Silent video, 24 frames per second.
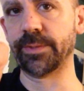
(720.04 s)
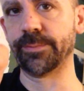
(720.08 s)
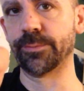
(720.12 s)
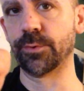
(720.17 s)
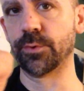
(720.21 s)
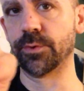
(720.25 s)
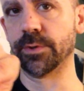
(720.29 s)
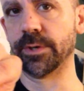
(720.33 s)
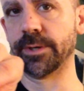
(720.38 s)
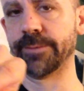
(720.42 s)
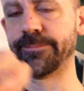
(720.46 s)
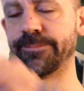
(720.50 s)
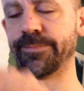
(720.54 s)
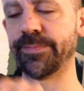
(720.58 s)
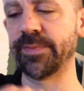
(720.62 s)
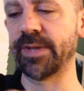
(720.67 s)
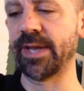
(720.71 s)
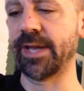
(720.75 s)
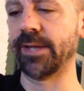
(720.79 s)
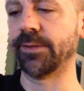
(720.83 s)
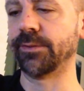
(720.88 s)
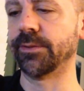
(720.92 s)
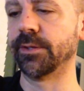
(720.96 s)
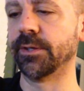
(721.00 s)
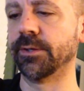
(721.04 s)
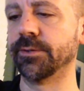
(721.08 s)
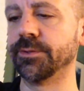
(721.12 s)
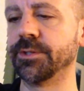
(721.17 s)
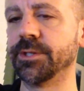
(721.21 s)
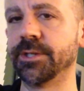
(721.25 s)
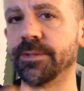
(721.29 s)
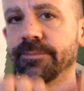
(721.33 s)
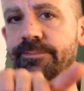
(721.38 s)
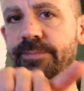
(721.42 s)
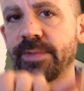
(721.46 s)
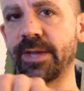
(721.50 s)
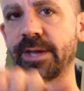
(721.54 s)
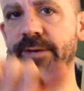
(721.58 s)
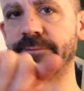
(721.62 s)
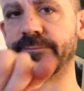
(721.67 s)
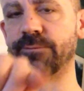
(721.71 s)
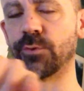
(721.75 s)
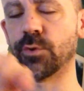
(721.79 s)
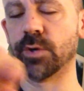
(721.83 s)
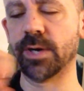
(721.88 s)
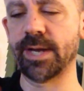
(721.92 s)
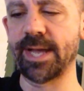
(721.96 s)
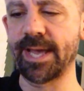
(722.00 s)
more eighth notes and
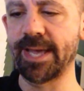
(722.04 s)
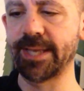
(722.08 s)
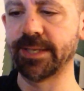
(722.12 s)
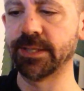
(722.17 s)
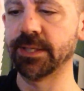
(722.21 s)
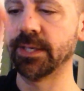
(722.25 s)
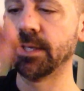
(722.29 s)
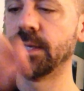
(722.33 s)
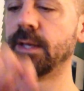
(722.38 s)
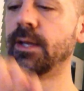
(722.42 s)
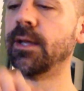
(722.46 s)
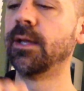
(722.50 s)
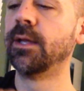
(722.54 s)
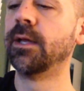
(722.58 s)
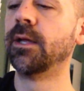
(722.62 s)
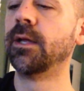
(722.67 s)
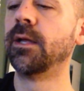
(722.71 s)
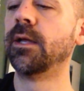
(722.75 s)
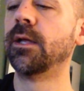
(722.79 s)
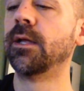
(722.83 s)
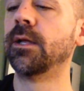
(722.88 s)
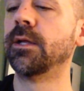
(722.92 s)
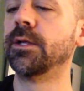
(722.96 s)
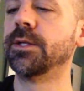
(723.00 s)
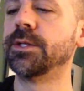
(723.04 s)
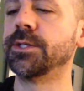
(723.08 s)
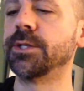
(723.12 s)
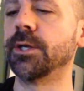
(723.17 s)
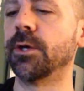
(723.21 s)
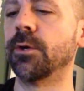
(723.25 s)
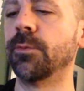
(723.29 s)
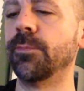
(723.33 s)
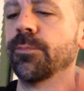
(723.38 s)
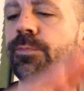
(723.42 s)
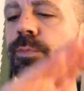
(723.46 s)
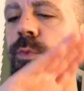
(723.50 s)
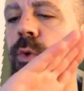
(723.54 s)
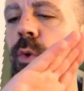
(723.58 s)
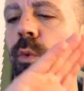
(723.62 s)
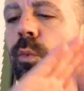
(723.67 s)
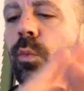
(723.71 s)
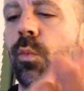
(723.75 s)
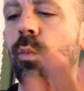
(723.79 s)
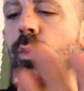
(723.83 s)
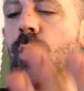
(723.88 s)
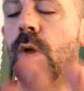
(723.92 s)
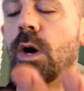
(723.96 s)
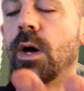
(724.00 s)
4 and. So
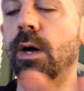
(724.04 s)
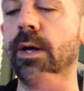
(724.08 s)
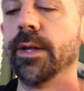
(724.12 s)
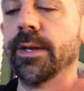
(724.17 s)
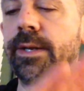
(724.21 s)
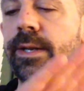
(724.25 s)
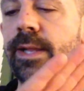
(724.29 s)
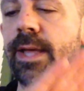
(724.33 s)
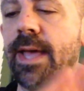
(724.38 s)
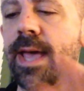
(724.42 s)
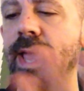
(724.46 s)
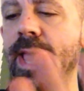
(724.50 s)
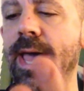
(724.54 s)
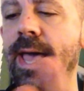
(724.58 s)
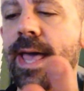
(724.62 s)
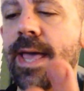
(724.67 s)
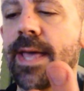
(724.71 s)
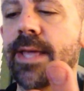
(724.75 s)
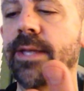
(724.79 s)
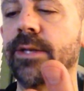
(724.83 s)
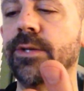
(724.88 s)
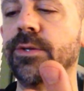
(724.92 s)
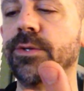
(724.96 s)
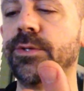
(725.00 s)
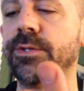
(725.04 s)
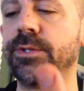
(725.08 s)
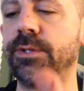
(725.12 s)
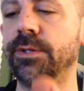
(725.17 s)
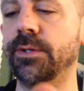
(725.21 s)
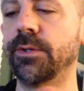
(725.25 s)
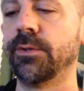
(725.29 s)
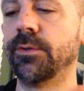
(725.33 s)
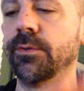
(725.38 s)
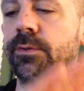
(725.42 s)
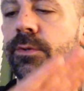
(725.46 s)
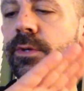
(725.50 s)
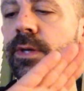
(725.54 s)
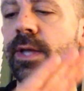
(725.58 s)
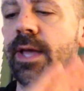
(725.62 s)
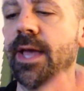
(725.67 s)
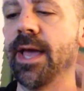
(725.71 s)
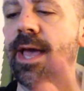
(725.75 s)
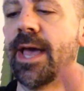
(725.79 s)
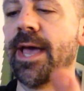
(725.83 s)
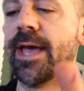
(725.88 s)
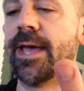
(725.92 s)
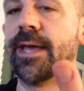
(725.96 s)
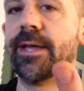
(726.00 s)
1 and 2
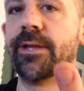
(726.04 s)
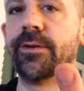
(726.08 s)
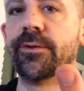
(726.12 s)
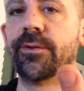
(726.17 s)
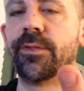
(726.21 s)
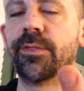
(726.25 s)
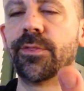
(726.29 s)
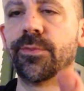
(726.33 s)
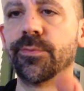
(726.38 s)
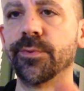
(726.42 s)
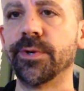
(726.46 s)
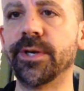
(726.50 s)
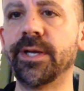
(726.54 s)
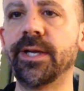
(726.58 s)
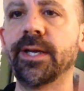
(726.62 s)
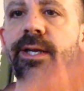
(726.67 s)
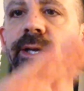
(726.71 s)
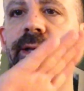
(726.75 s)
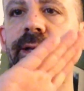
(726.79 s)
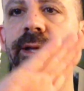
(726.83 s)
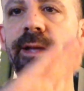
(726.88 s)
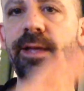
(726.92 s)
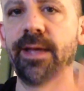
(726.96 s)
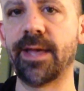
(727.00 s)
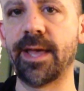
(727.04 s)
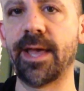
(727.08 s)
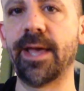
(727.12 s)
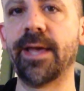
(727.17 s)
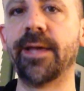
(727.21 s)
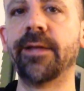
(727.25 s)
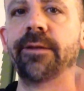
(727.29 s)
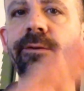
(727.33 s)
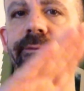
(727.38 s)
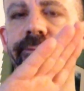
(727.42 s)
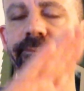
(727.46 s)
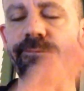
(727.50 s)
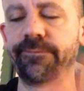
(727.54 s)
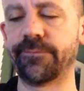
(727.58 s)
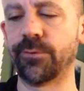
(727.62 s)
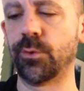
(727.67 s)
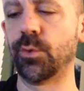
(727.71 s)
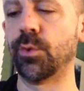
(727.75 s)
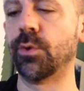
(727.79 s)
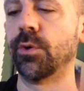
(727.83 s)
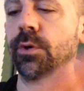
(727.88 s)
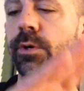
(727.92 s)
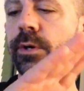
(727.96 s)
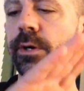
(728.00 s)
and 3 and
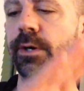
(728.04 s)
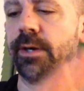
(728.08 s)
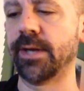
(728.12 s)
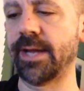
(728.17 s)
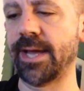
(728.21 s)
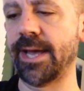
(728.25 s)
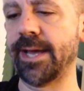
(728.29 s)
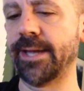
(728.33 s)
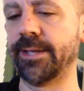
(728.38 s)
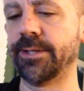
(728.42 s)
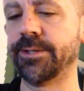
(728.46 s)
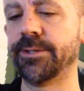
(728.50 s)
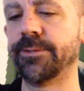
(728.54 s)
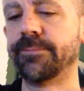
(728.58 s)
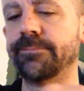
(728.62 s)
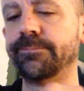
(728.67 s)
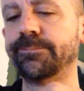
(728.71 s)
4 and.